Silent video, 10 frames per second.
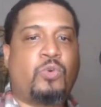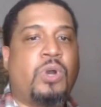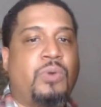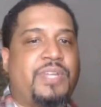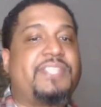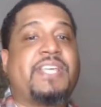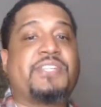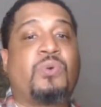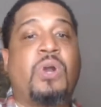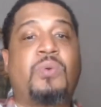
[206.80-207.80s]
Quote, he
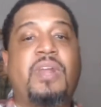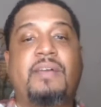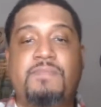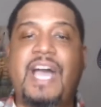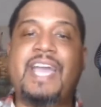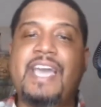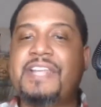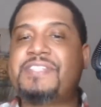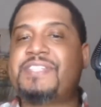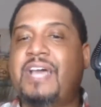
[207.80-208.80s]
says, quote, I
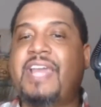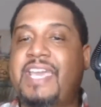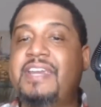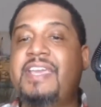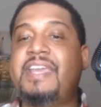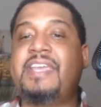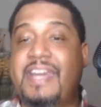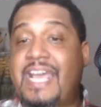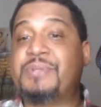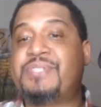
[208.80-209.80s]
kind of sound like an
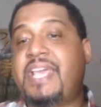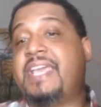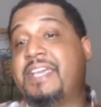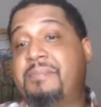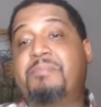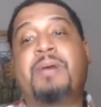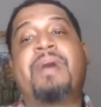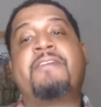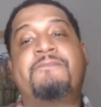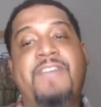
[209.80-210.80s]
idiot now saying it,
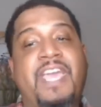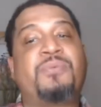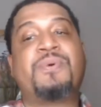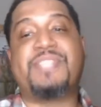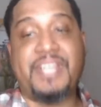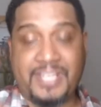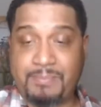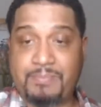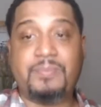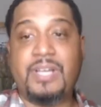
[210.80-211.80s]
but my faith was in
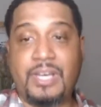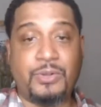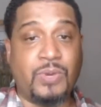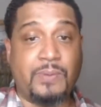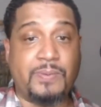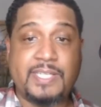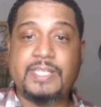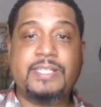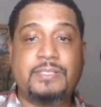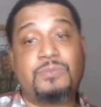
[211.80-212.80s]
him, unquote.
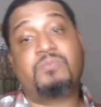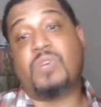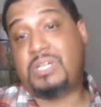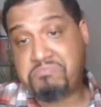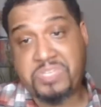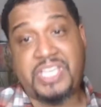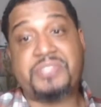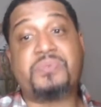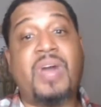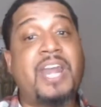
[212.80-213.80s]
Well,
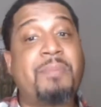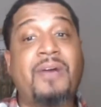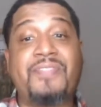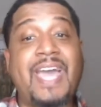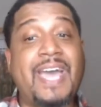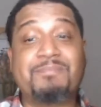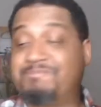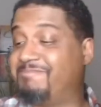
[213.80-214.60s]
he's right about that,